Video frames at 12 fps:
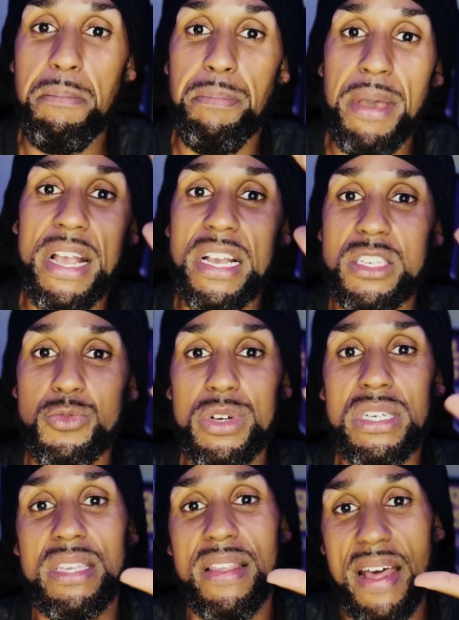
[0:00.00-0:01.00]
biggest
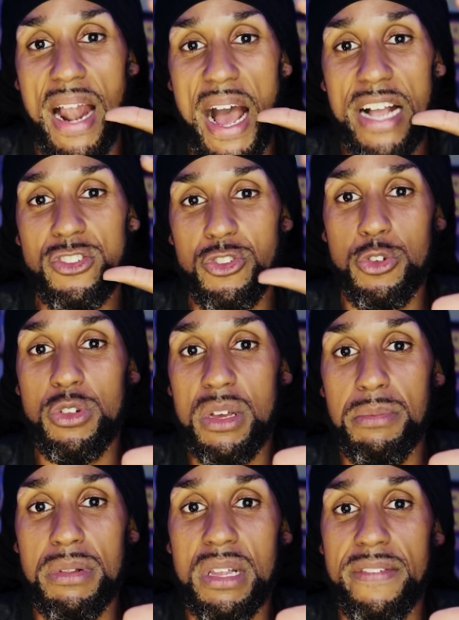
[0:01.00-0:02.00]
reason that I truly
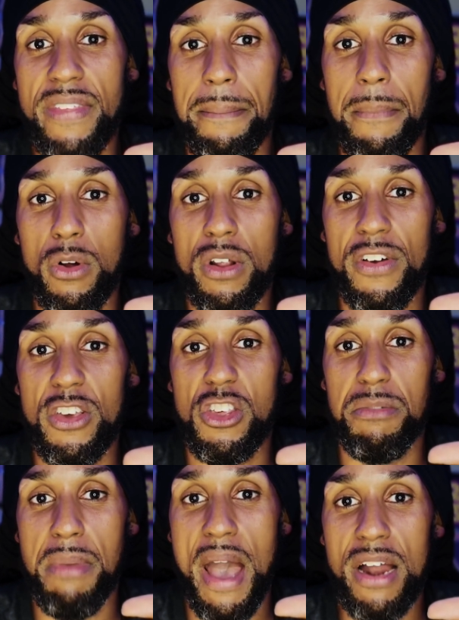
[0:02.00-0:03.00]
believe that
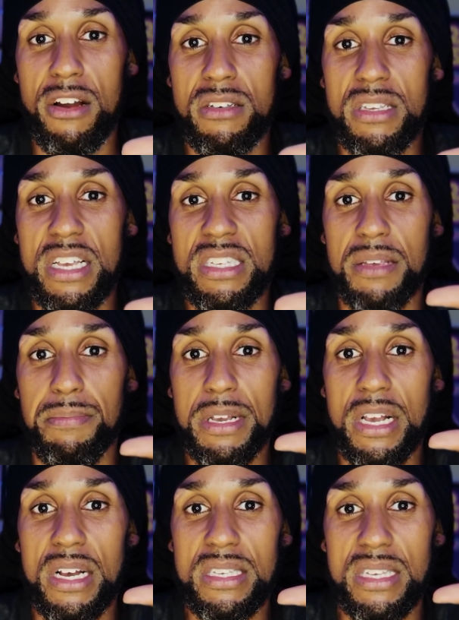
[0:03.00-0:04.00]
motivation matters is
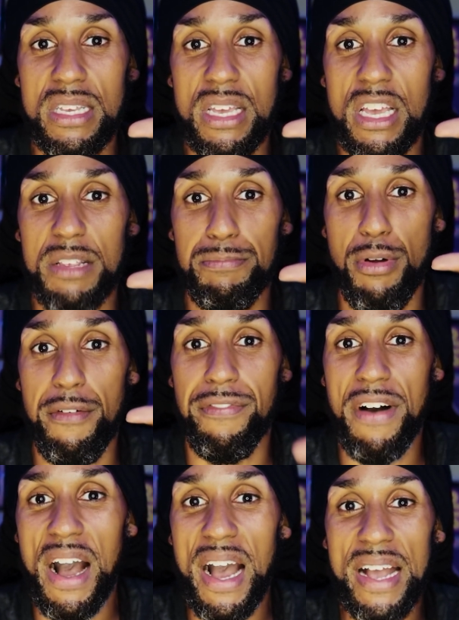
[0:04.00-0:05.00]
because it
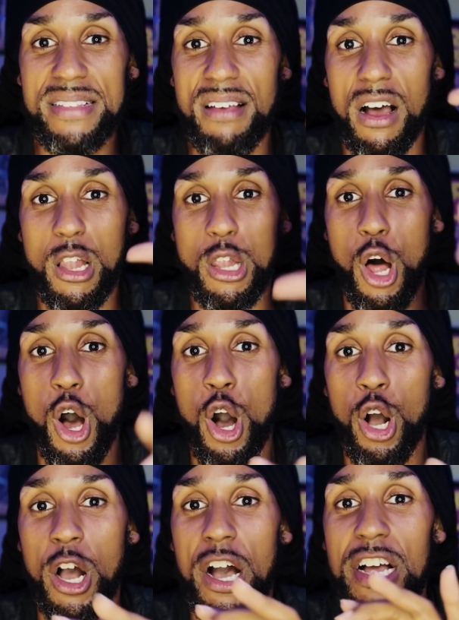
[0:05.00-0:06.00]
provides
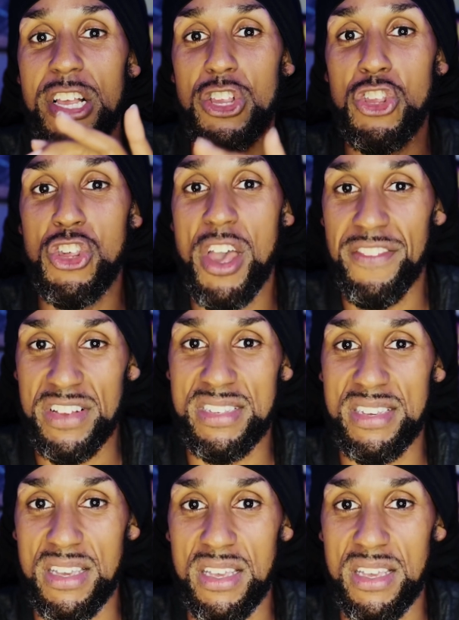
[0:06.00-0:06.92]
longevity.